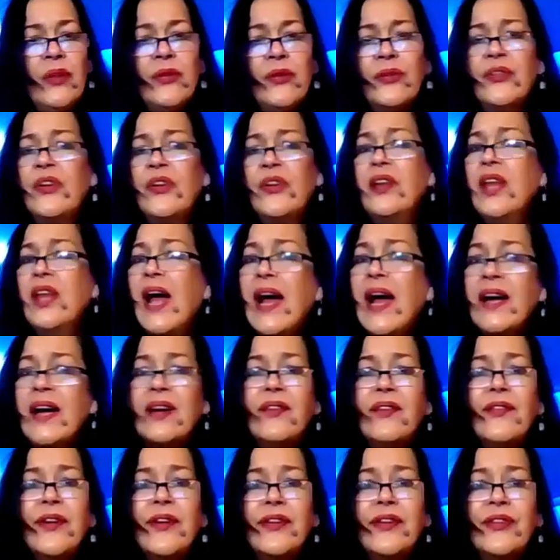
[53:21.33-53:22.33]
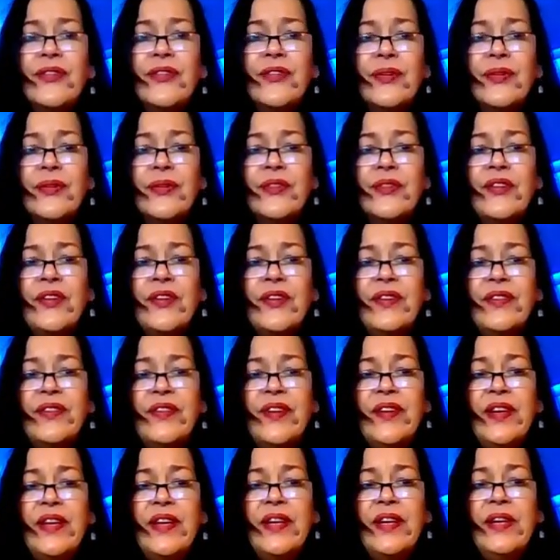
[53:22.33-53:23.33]
There's a lack of
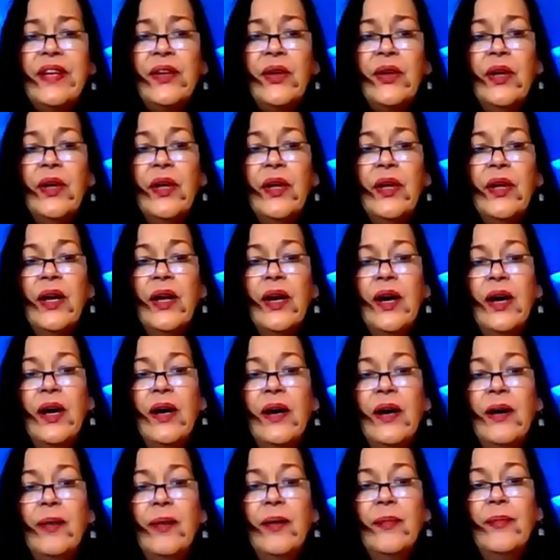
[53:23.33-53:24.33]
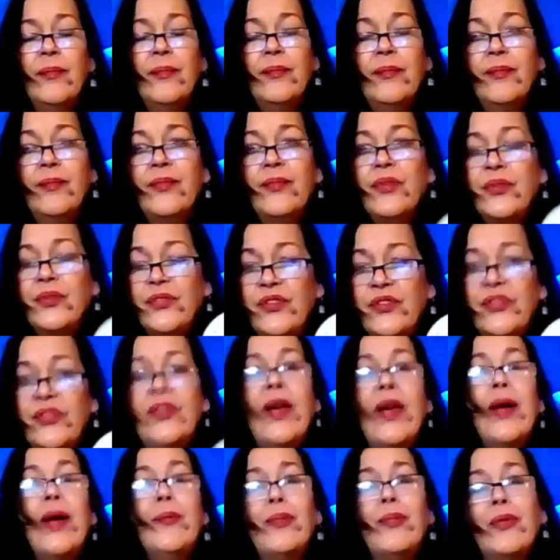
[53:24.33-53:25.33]
uncertainty. There's
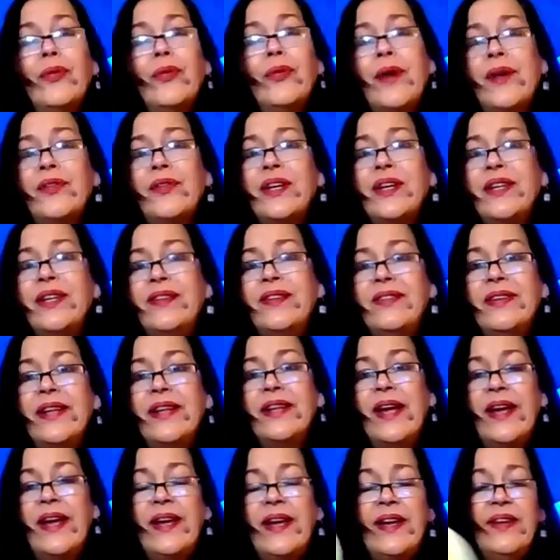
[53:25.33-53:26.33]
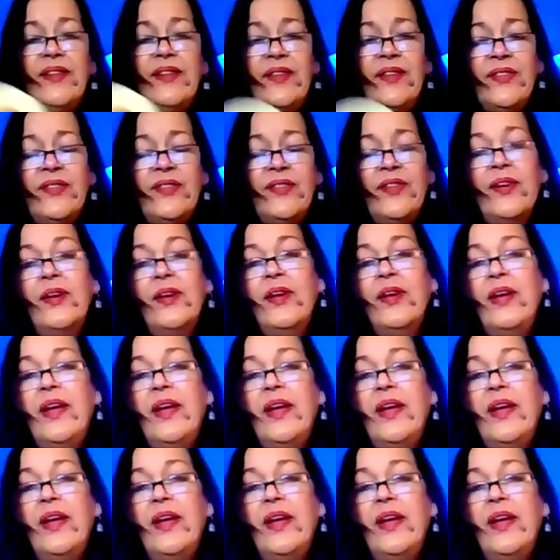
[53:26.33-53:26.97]
temporary delays.